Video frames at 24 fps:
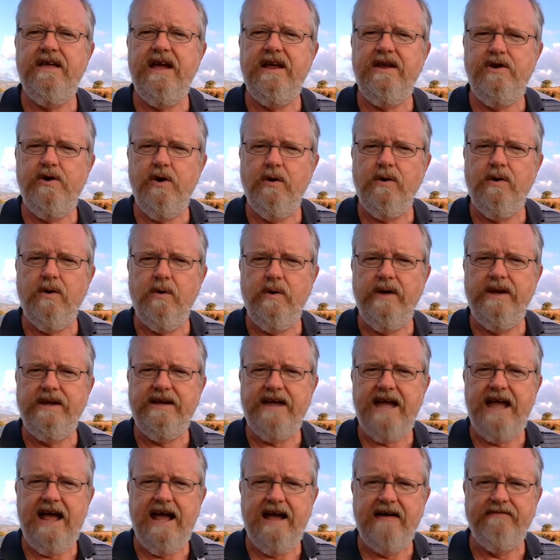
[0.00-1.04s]
that you're going
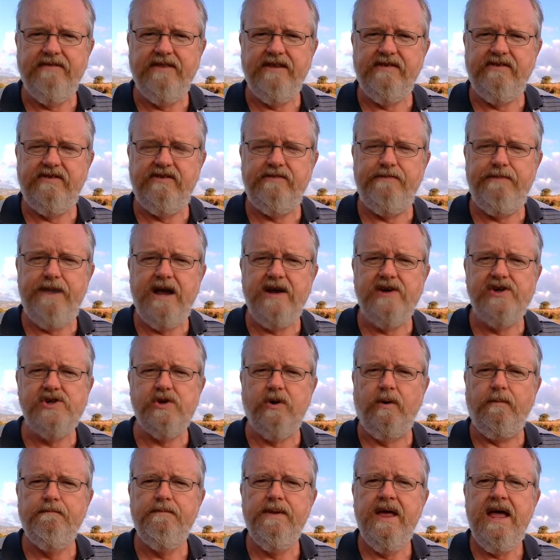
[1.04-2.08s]
to have this
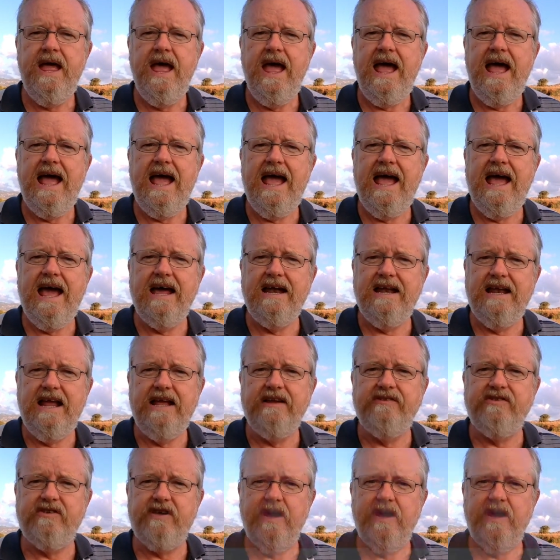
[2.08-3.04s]
special, and it's